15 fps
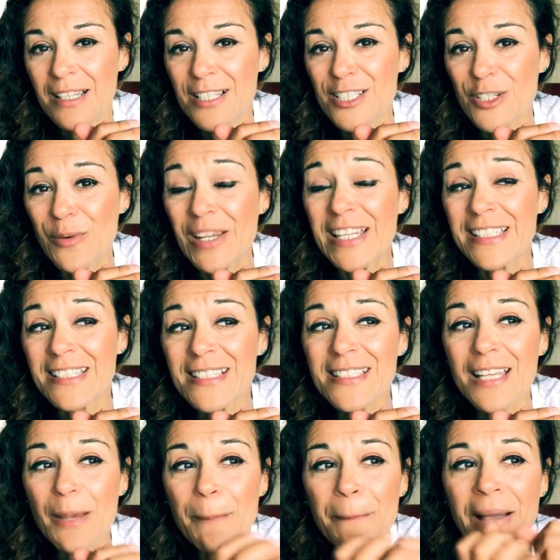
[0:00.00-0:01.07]
So it is
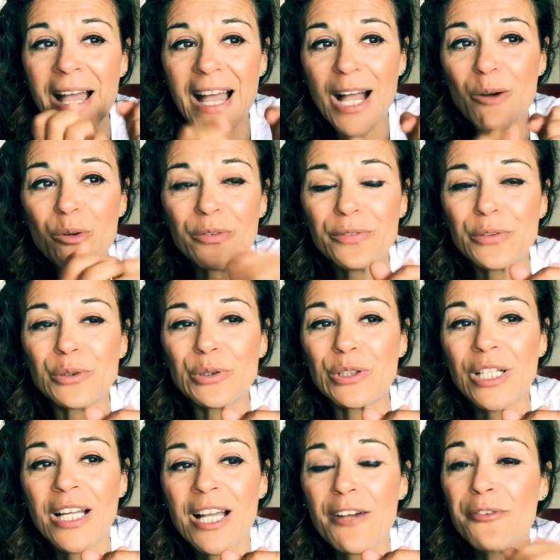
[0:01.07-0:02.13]
a
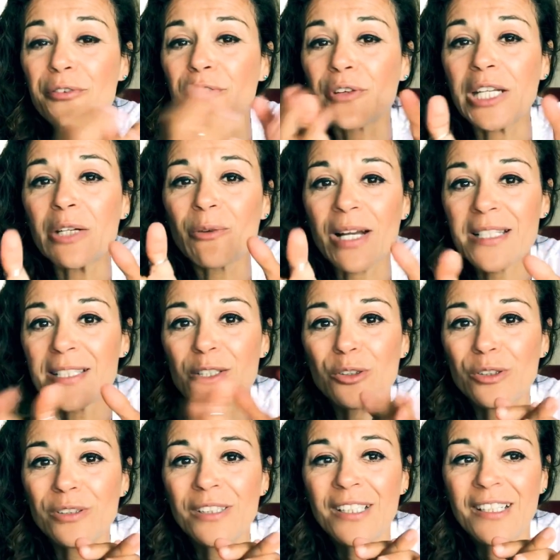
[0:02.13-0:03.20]
powerful free
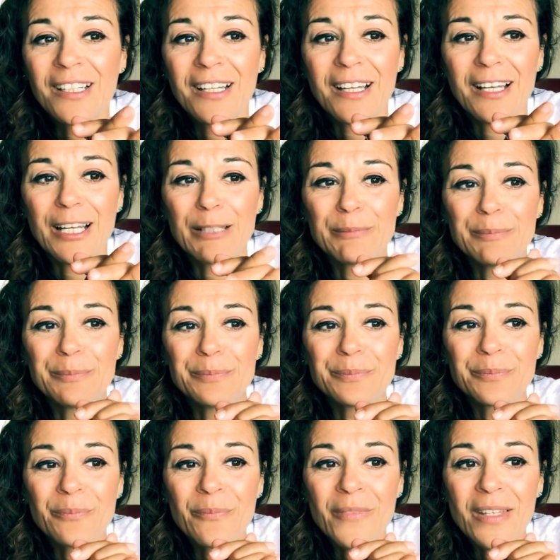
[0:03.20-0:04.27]
radical
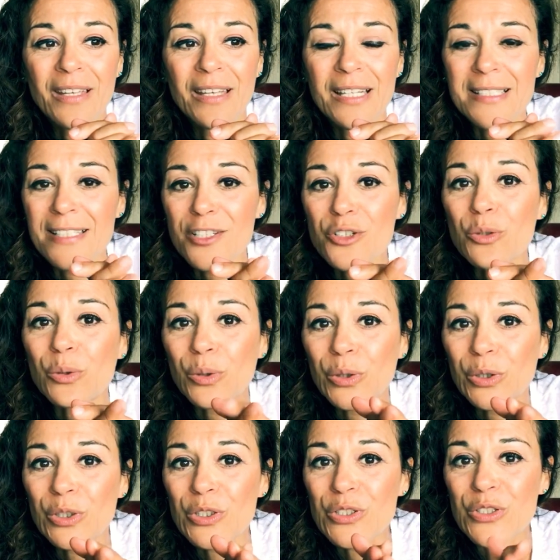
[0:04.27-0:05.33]
essential
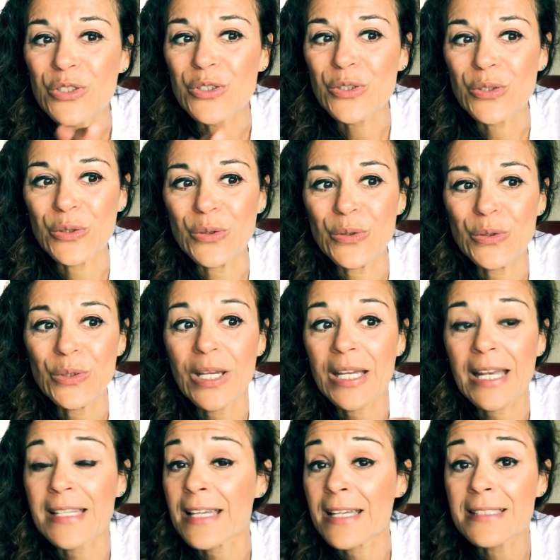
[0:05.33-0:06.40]
oil,
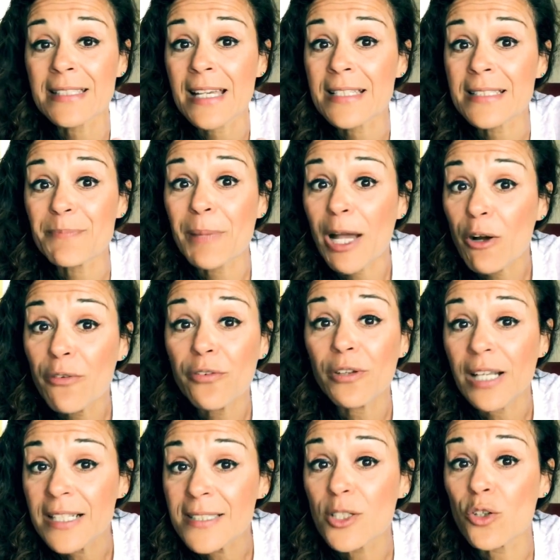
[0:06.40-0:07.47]
as
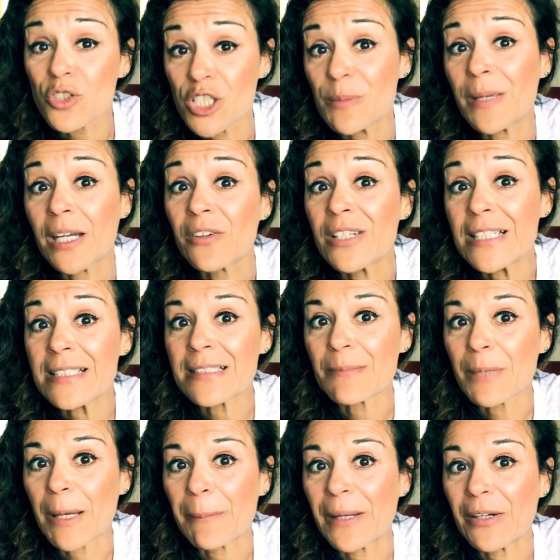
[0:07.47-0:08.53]
powerful as Goji Berries
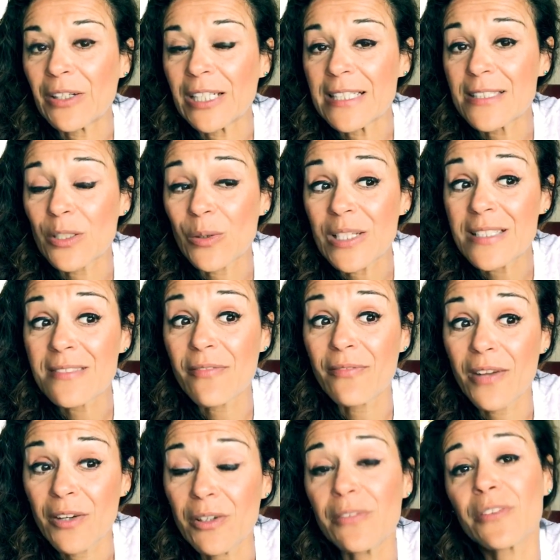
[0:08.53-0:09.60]
apparently. So it's
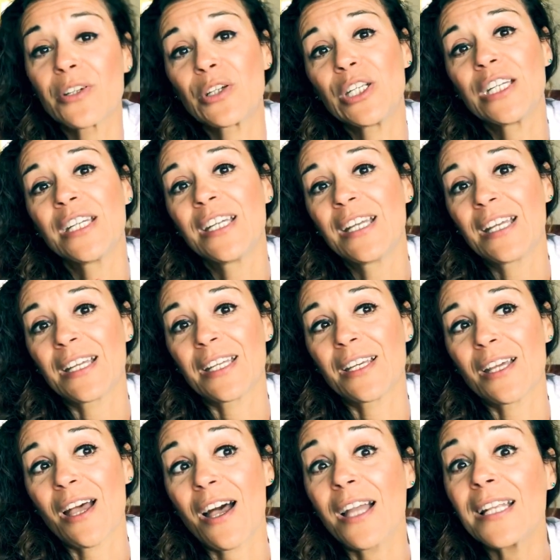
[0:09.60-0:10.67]
very
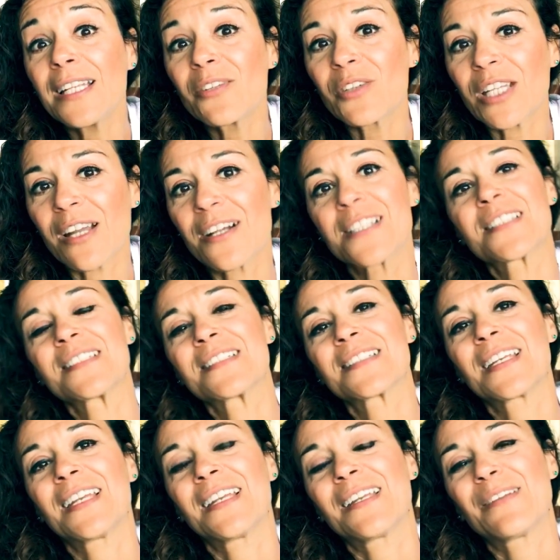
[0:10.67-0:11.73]
highly regarded
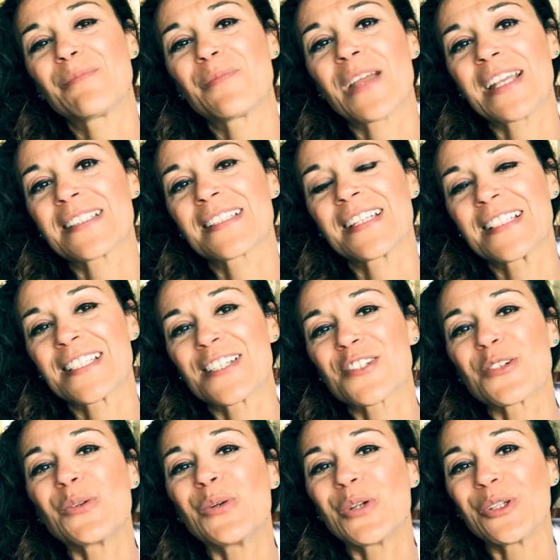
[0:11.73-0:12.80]
as an
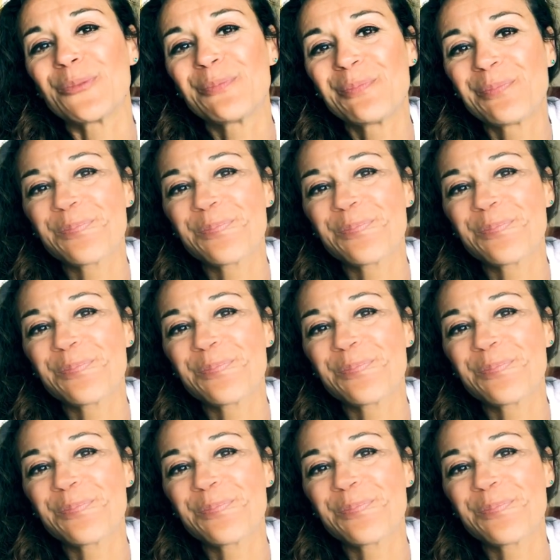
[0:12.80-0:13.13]
essential oil.